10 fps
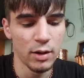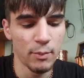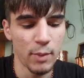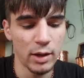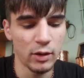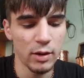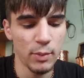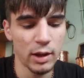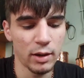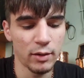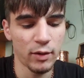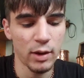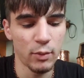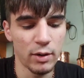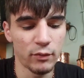mainly because he
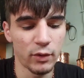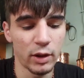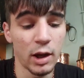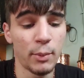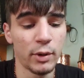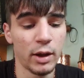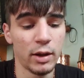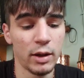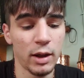went in for the Goblin Hut